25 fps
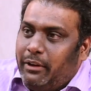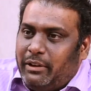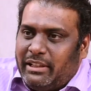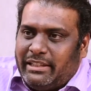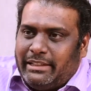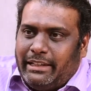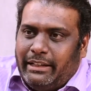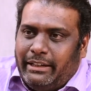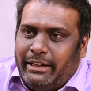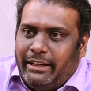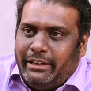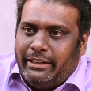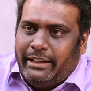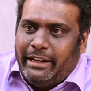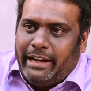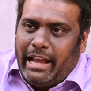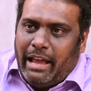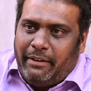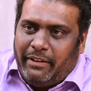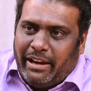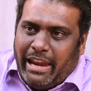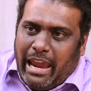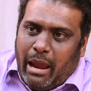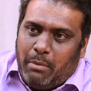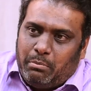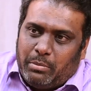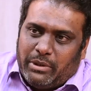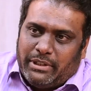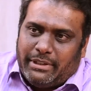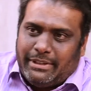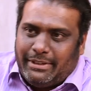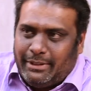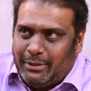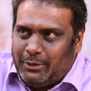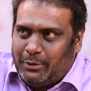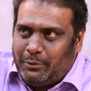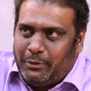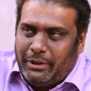It didn't have a campus.
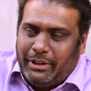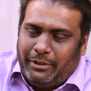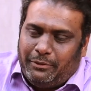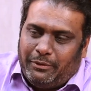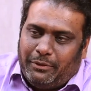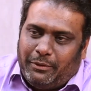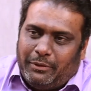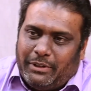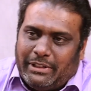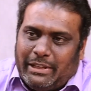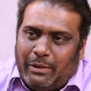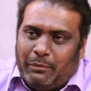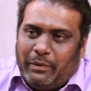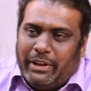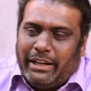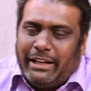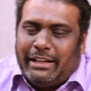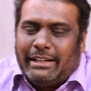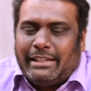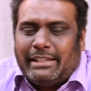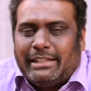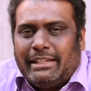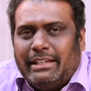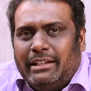So we were somewhere else.